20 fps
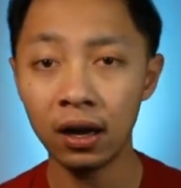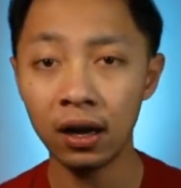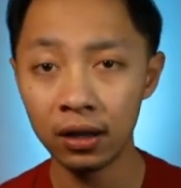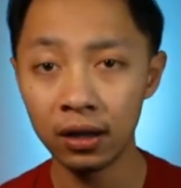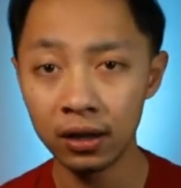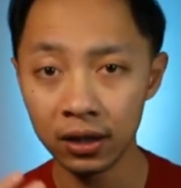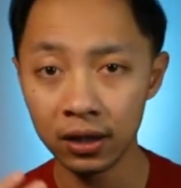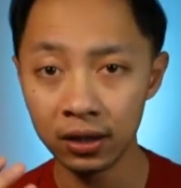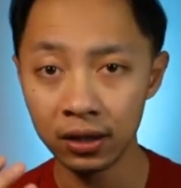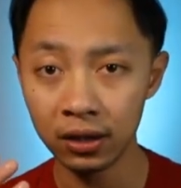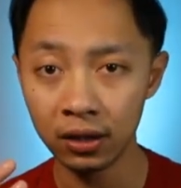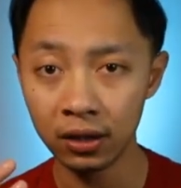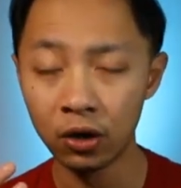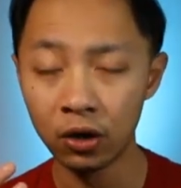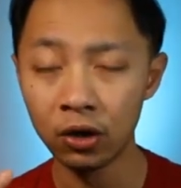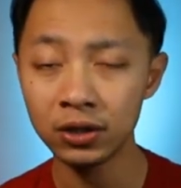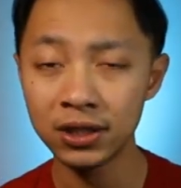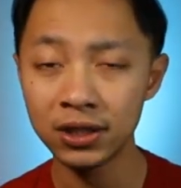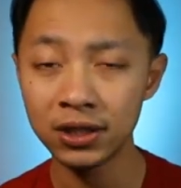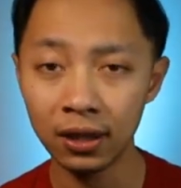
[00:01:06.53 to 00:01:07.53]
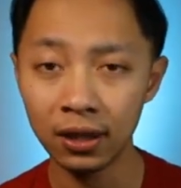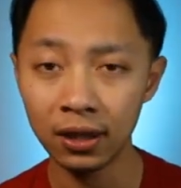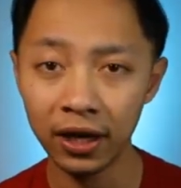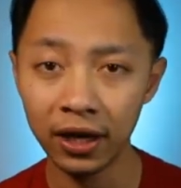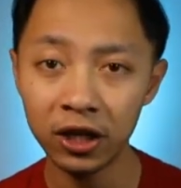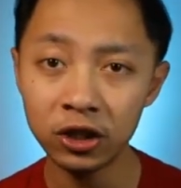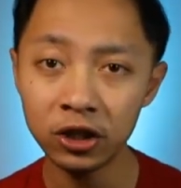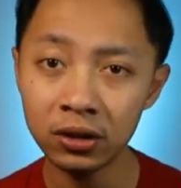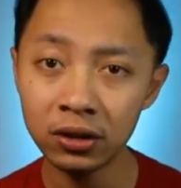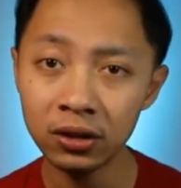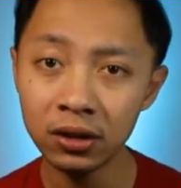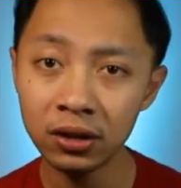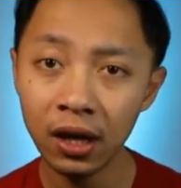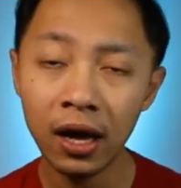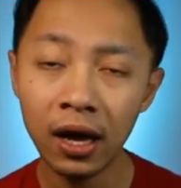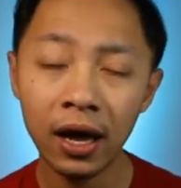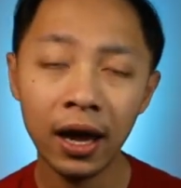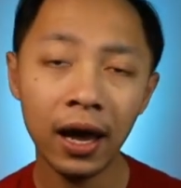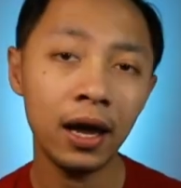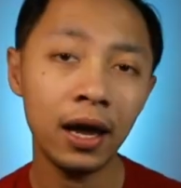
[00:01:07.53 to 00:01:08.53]
the constellation,
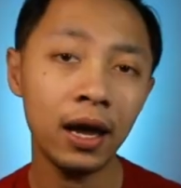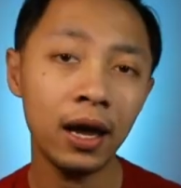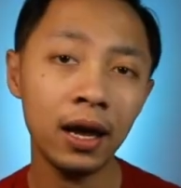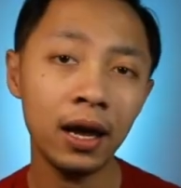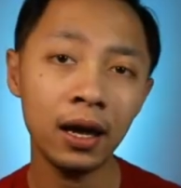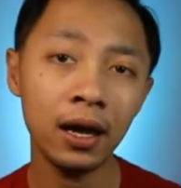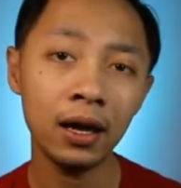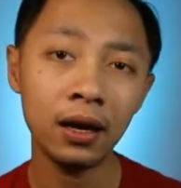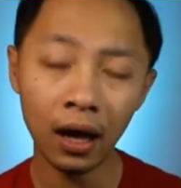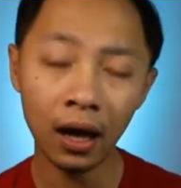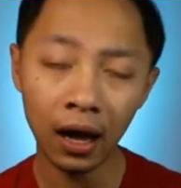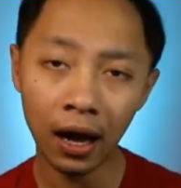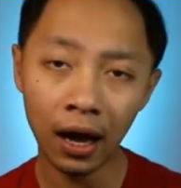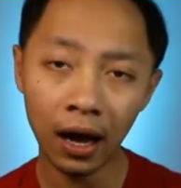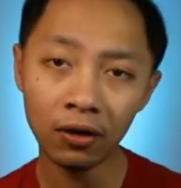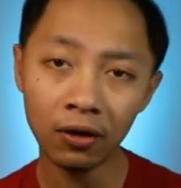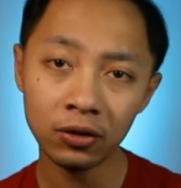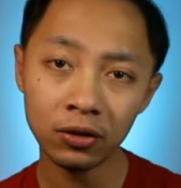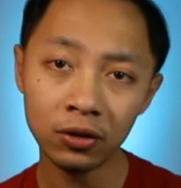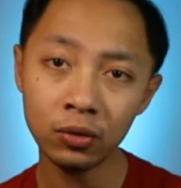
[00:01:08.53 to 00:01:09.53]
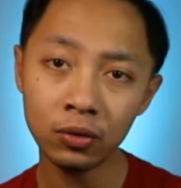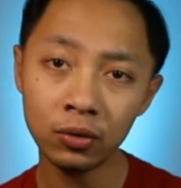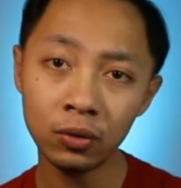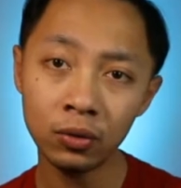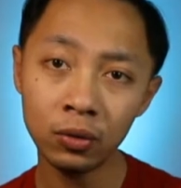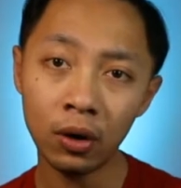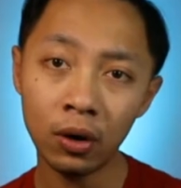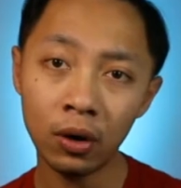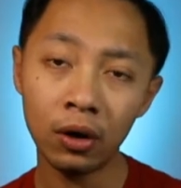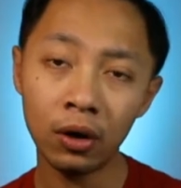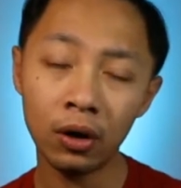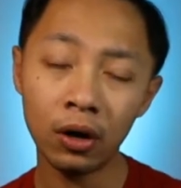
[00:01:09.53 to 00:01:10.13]
and how to